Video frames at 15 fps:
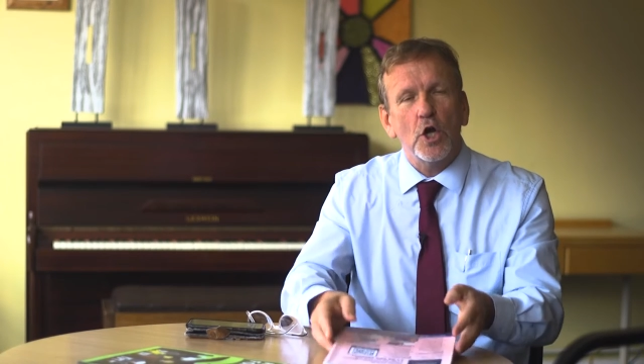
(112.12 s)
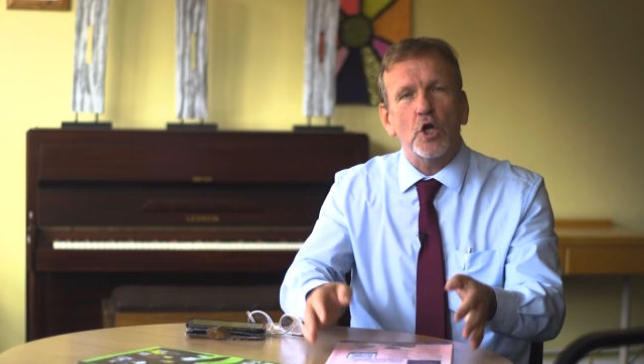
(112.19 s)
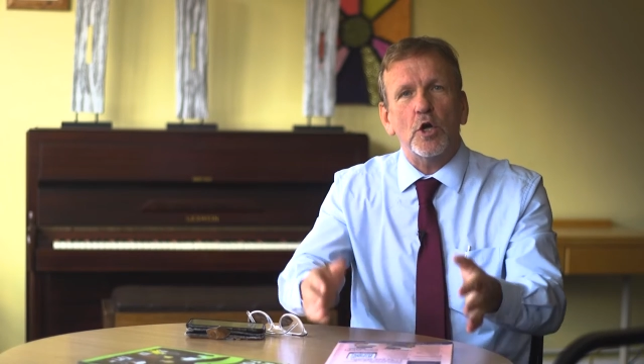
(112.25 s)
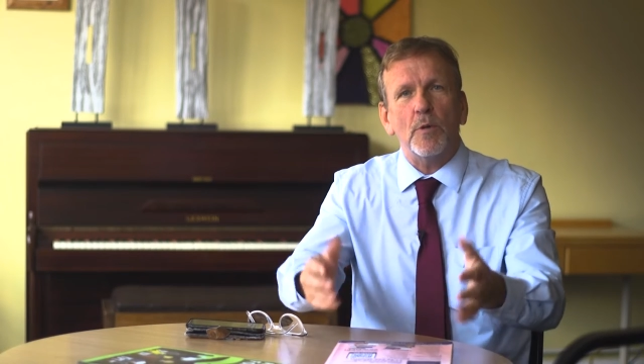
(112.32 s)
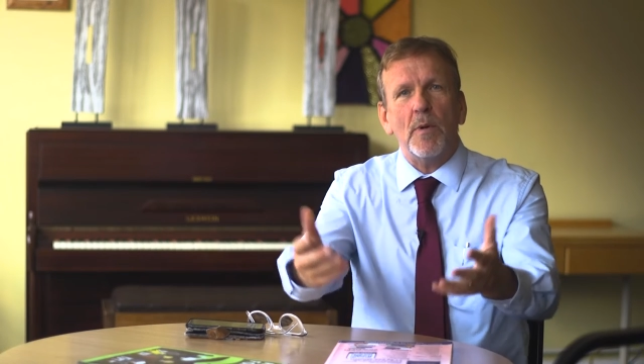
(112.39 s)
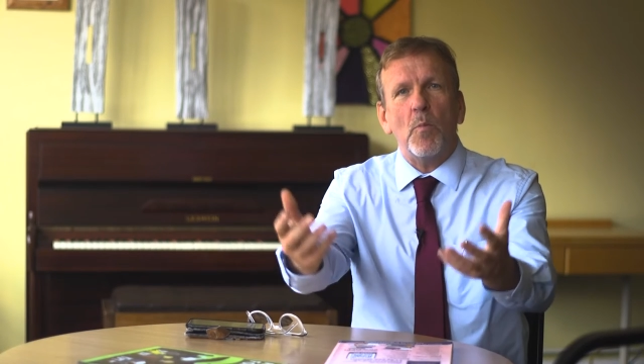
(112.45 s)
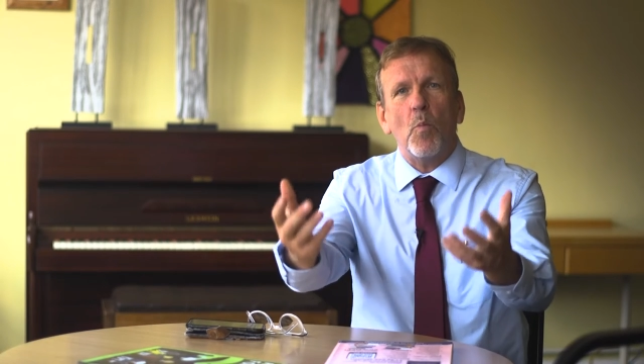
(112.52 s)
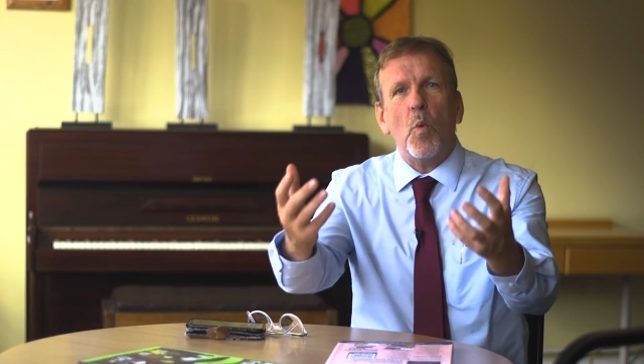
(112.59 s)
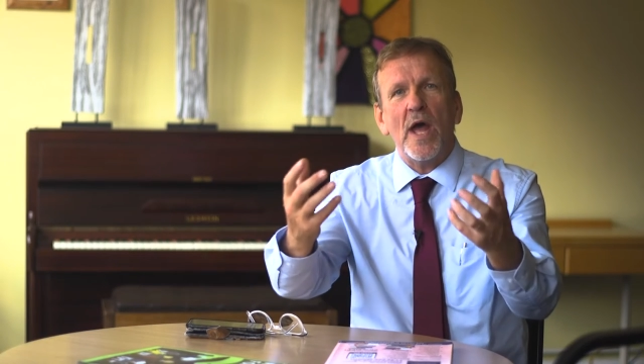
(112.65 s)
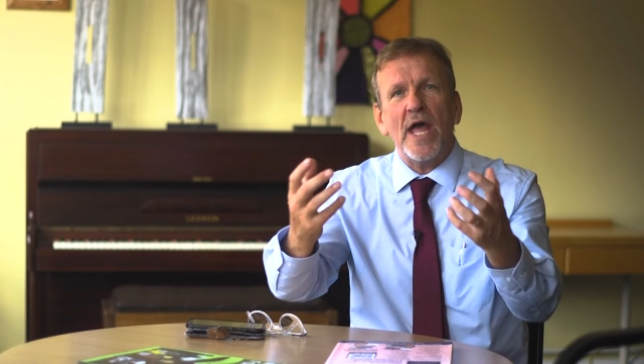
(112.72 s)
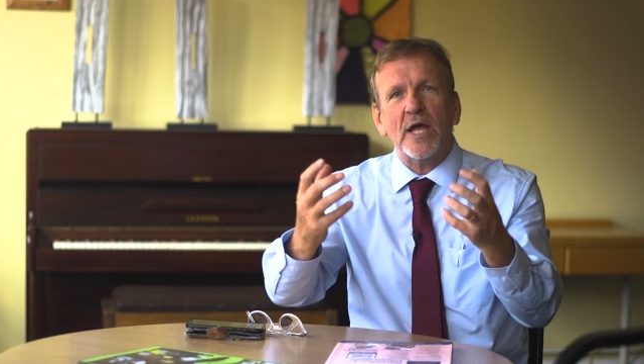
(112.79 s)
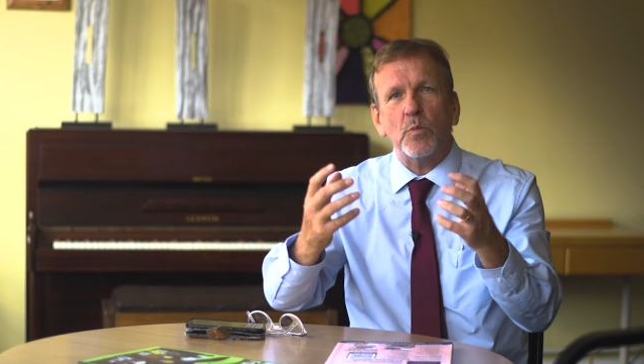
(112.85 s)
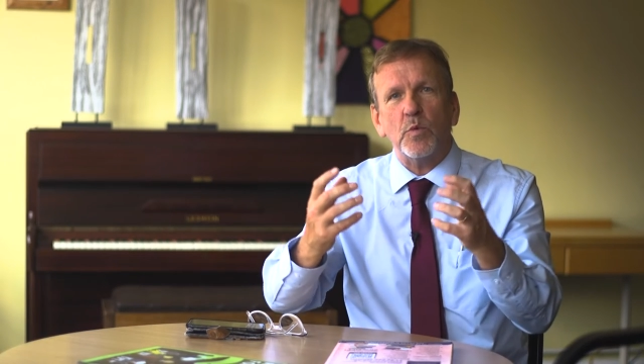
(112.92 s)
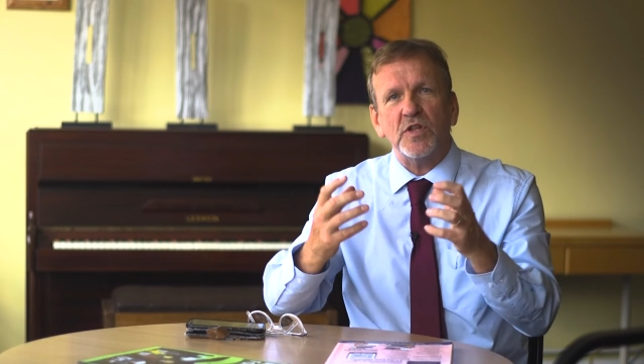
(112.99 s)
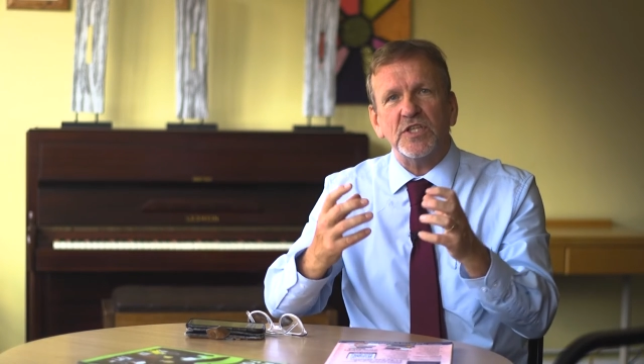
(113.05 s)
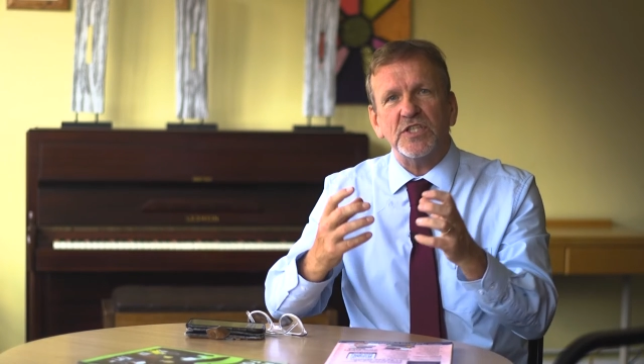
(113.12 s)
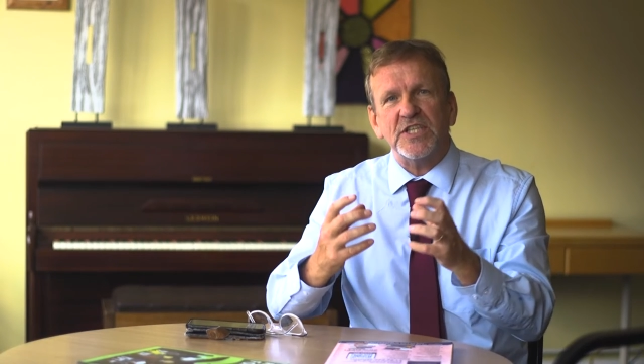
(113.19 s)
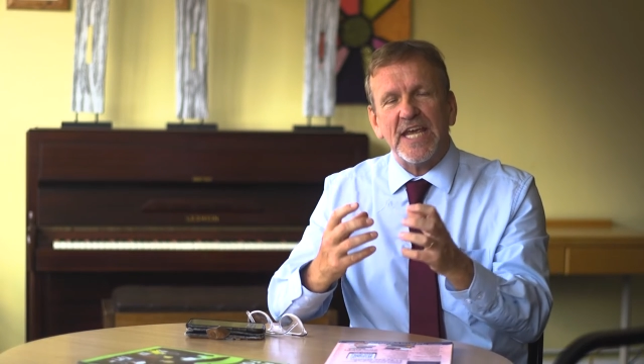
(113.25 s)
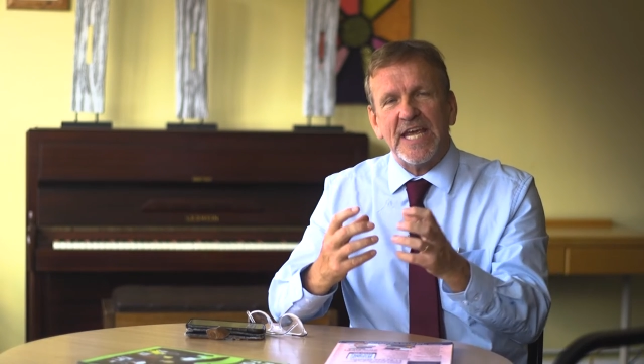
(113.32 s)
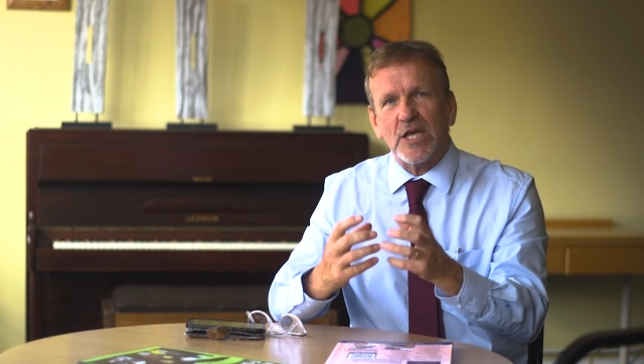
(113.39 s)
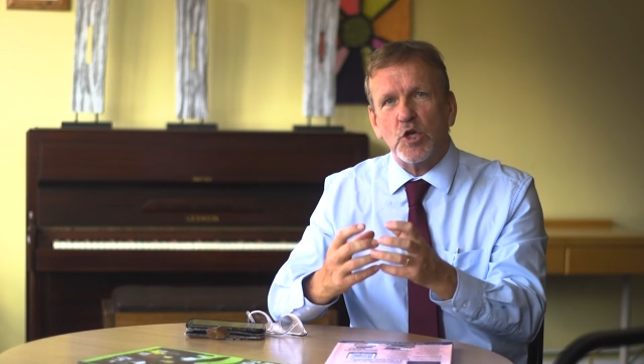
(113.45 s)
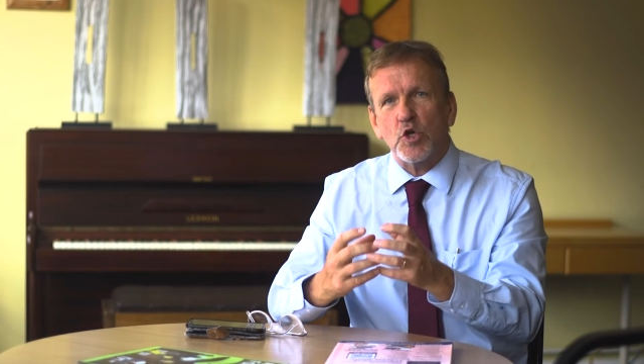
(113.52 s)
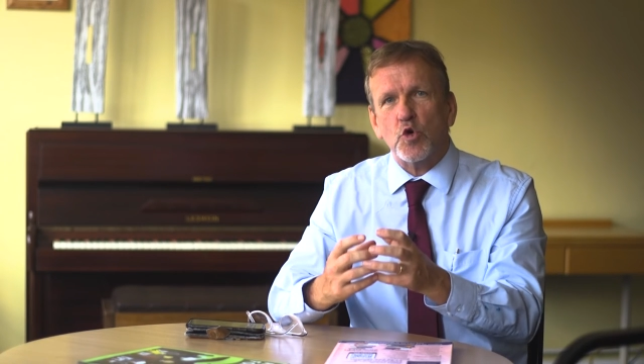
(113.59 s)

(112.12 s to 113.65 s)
Come and work with us in